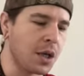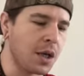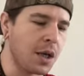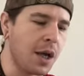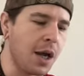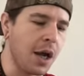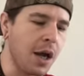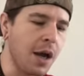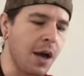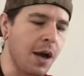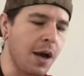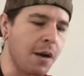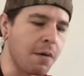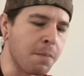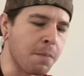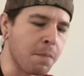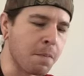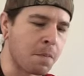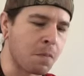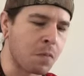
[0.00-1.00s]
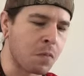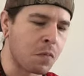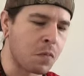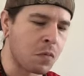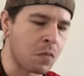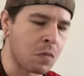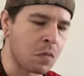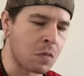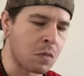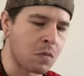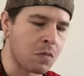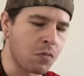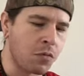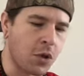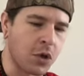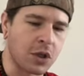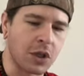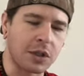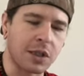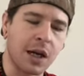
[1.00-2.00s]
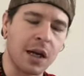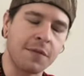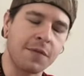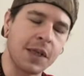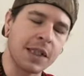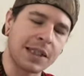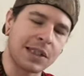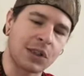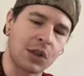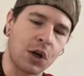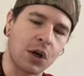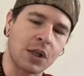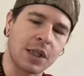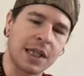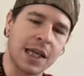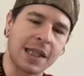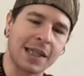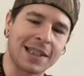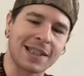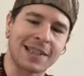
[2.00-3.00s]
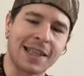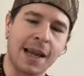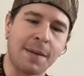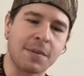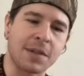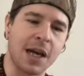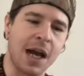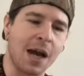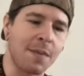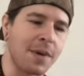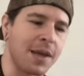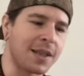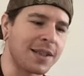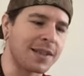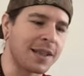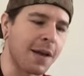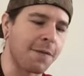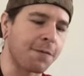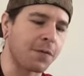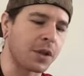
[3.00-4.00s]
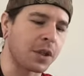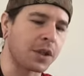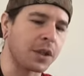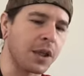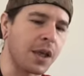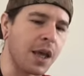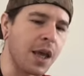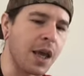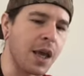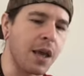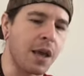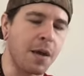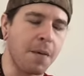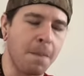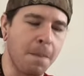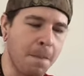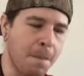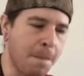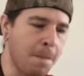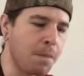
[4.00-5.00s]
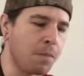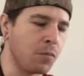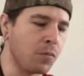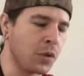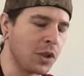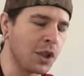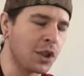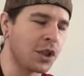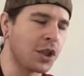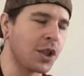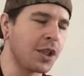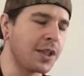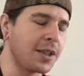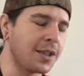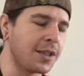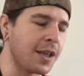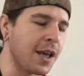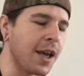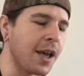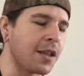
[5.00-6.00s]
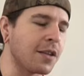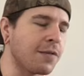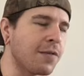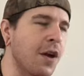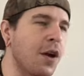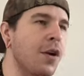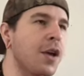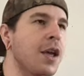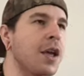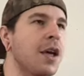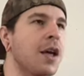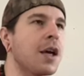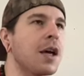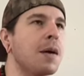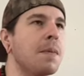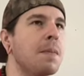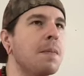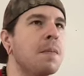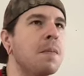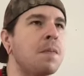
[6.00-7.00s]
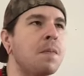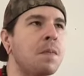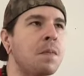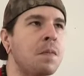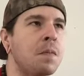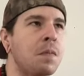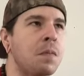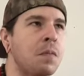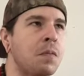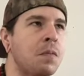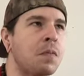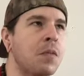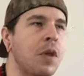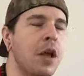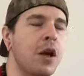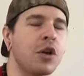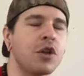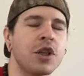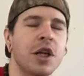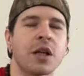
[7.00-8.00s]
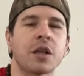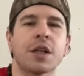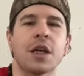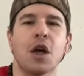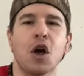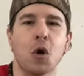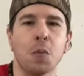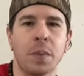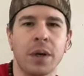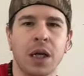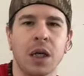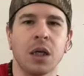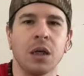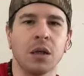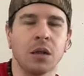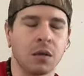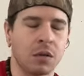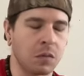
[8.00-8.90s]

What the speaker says: there's a lot of uncertainty. At the same time, it's definitely, let's just say, it's very energetically opening.